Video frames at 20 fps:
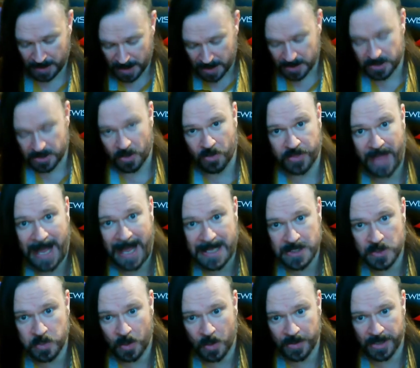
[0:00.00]
So
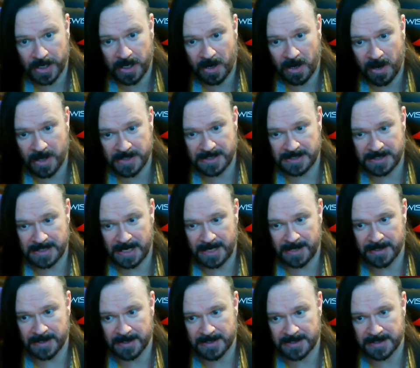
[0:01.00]
that's what the cards are
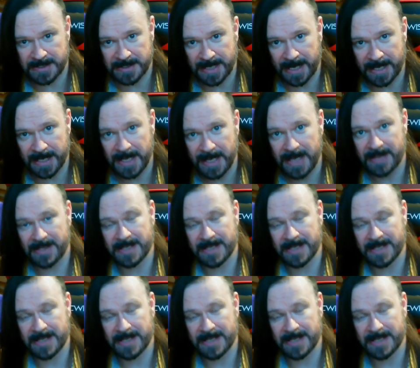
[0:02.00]
telling us today.